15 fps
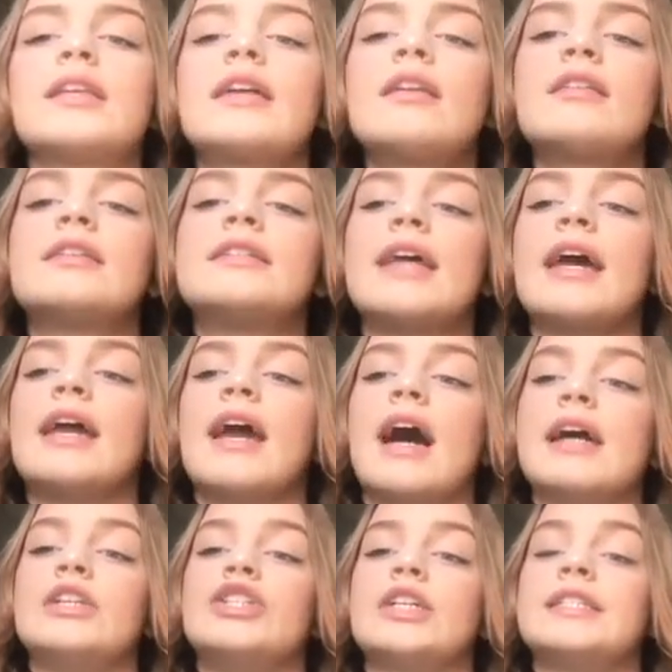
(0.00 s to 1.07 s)
the end of the day,
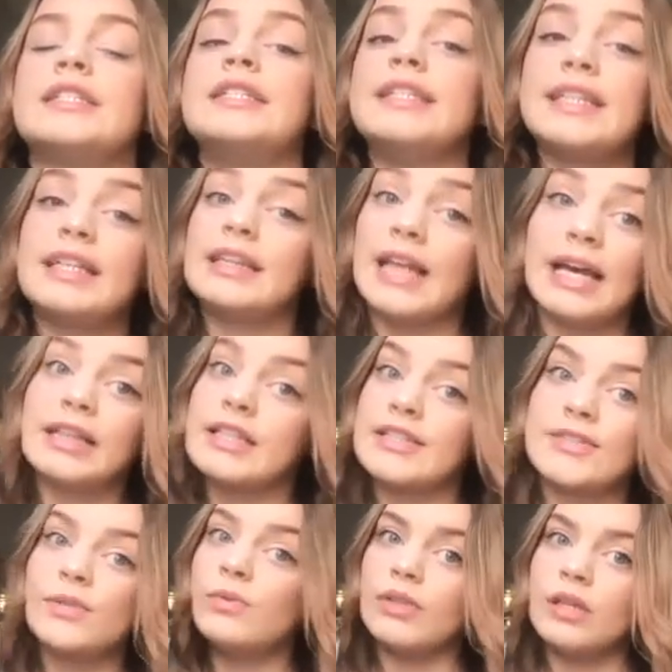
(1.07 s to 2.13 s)
I just didn't like the
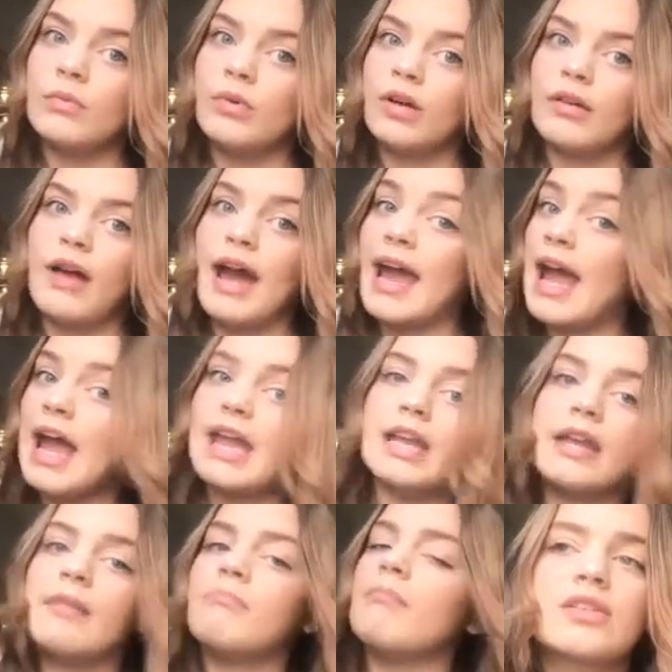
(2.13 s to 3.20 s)
school anymore. I
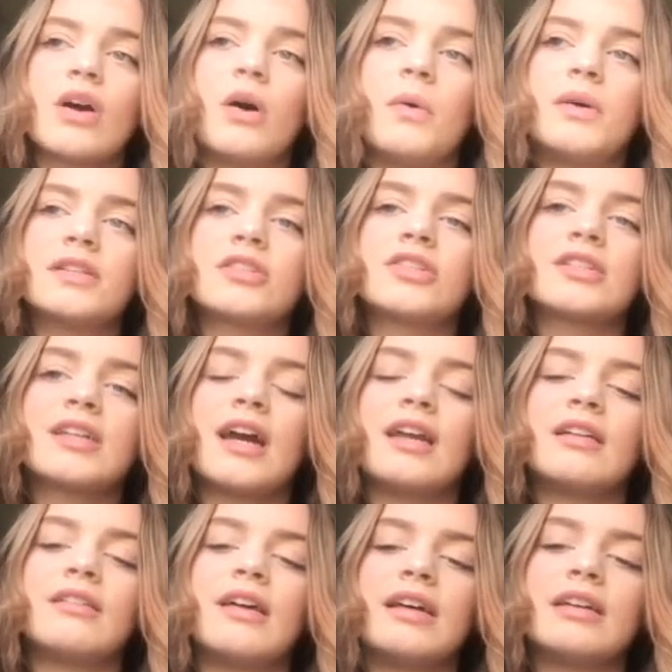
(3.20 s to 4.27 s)
hated it. It's always just
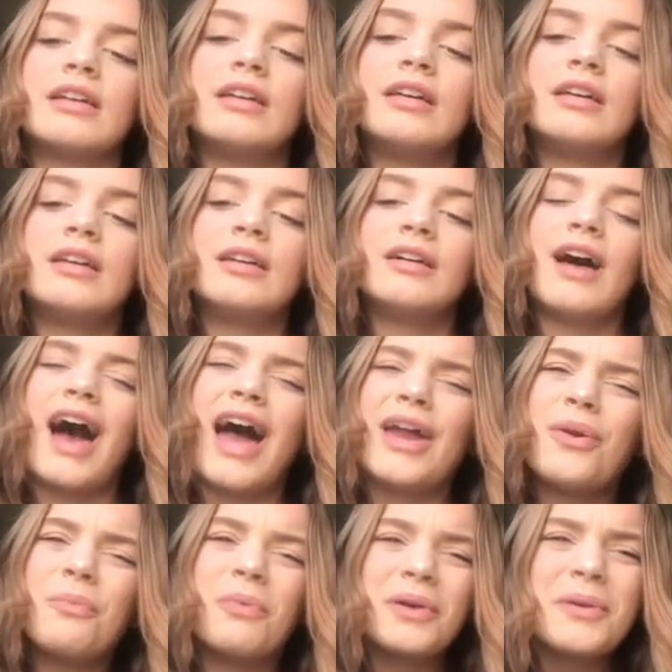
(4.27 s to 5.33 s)
kind of like, I
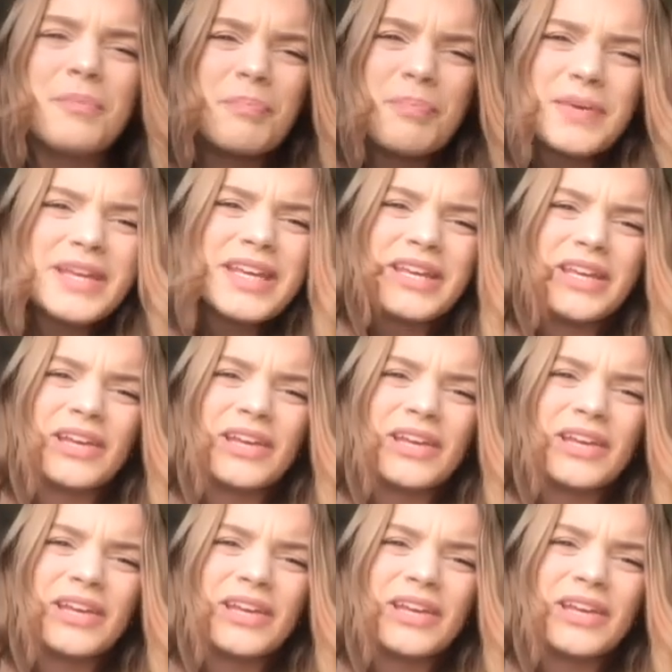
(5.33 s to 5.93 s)
don't want to be